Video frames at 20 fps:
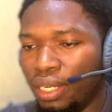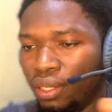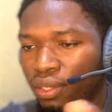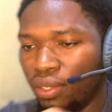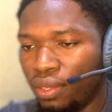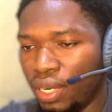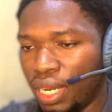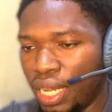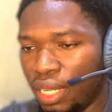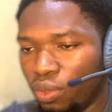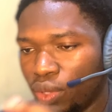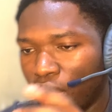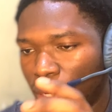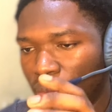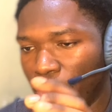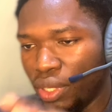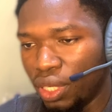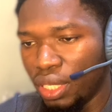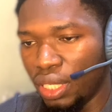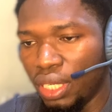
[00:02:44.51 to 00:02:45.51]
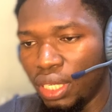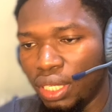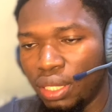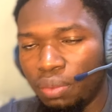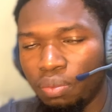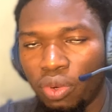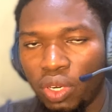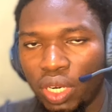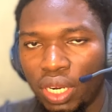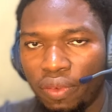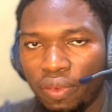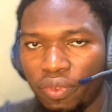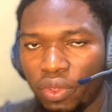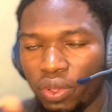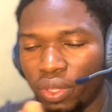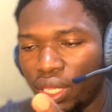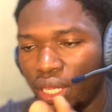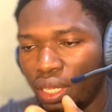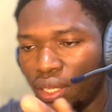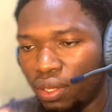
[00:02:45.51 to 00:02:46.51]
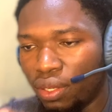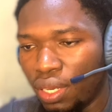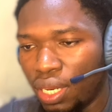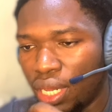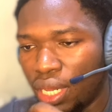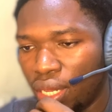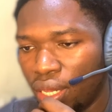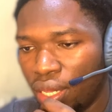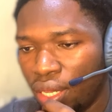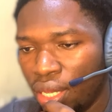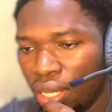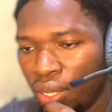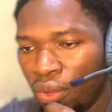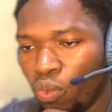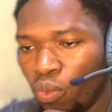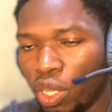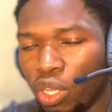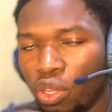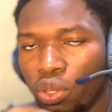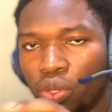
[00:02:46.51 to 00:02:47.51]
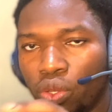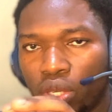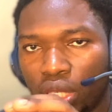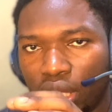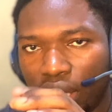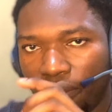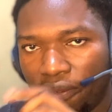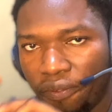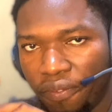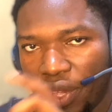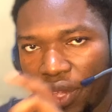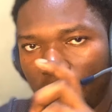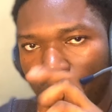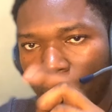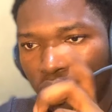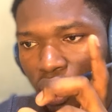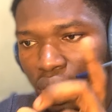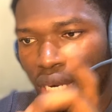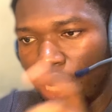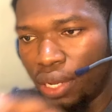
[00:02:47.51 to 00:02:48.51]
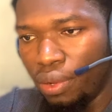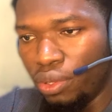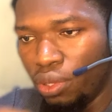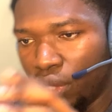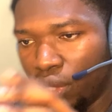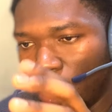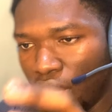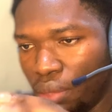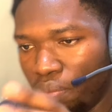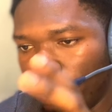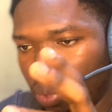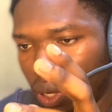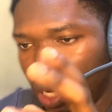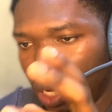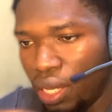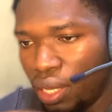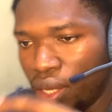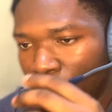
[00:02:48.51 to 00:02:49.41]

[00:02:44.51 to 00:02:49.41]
So that's why I'm using this model view thing, so that we could use the V model to simply